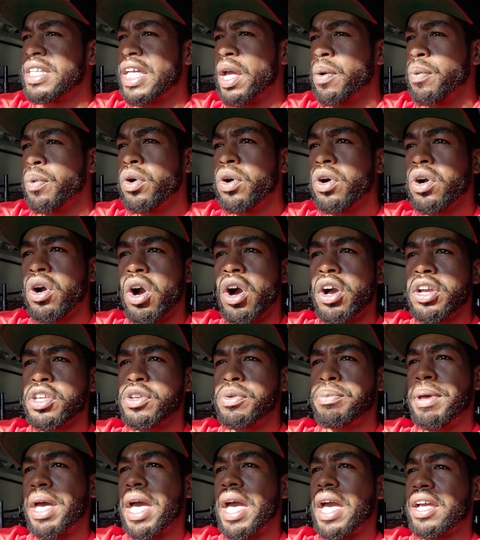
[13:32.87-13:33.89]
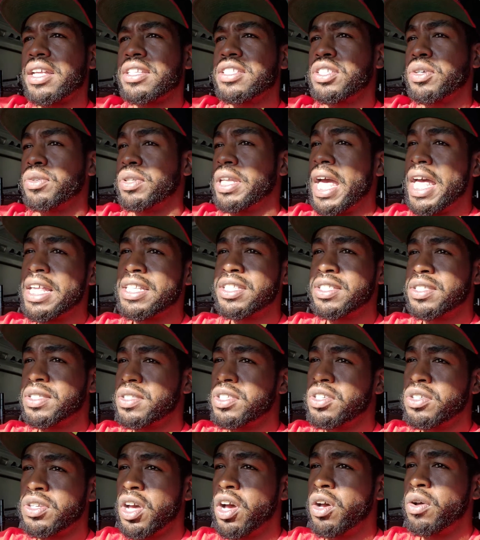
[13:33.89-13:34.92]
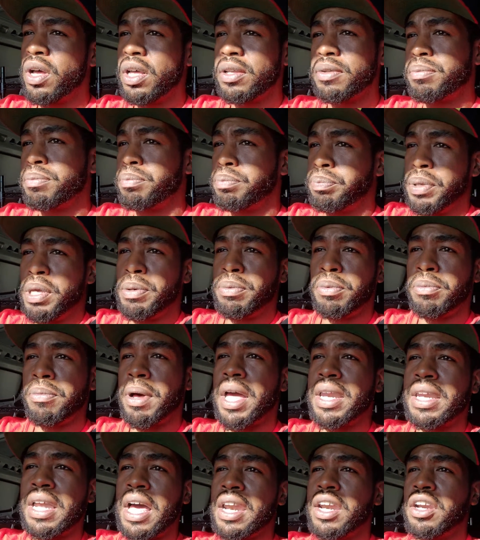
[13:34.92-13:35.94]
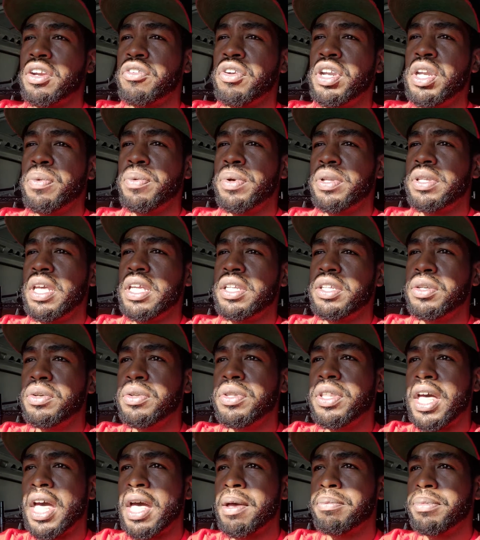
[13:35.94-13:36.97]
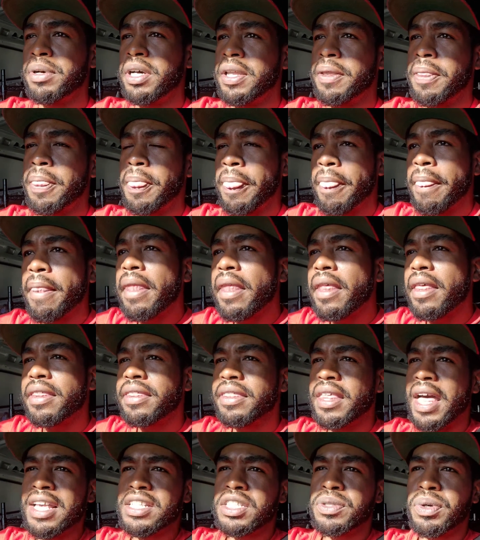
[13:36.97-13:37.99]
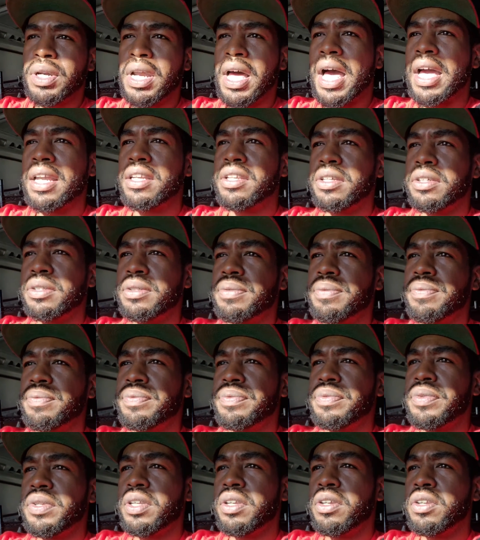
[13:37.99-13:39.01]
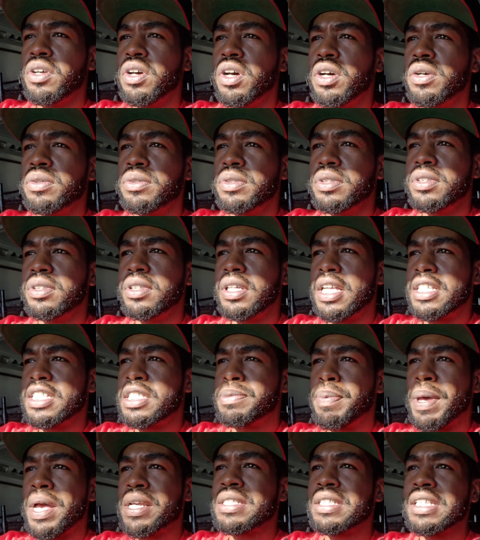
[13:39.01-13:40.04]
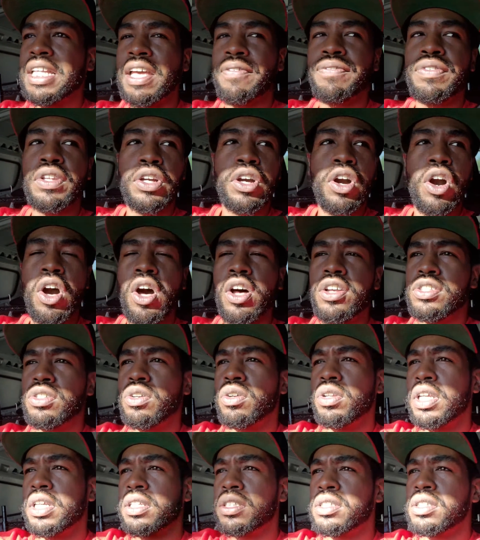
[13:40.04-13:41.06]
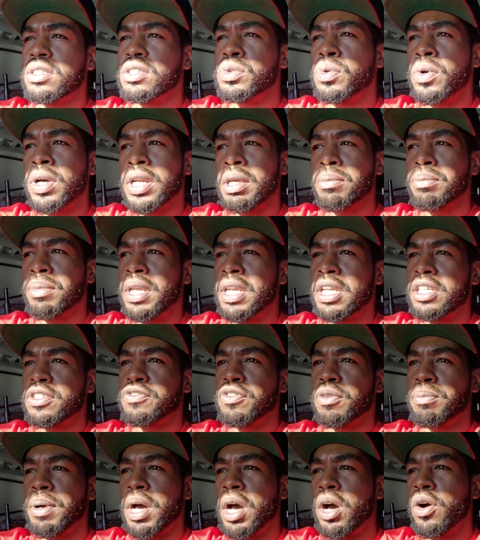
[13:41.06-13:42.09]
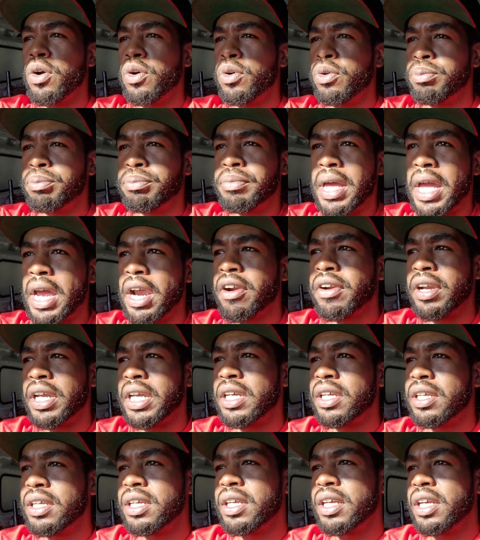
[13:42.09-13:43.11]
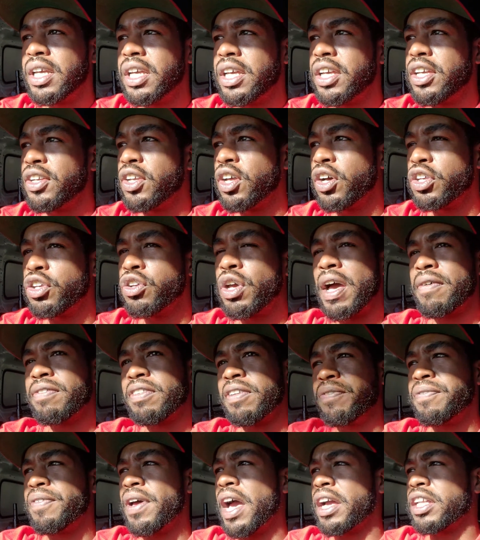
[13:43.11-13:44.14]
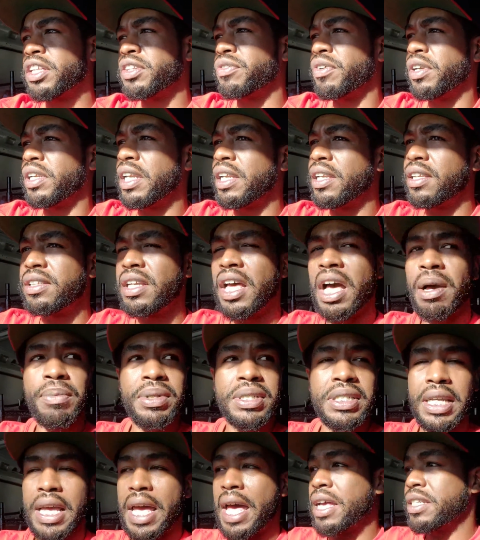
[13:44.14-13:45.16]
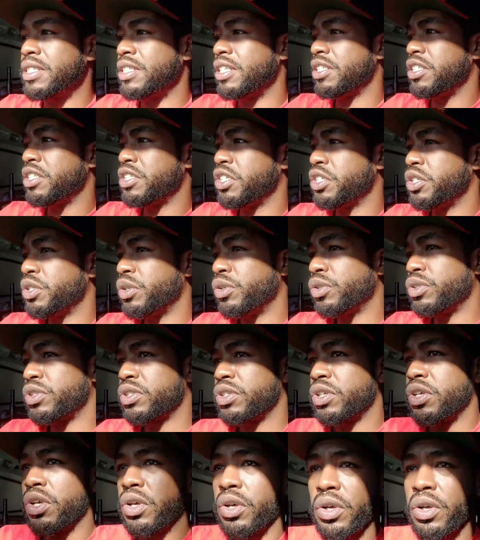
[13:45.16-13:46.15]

they will call you back. So that's, you know, people might not agree when they do that, but that's what I do. You know, especially if the call is only 20 minutes from my home area, you know, you have to factor in how much gas did you use,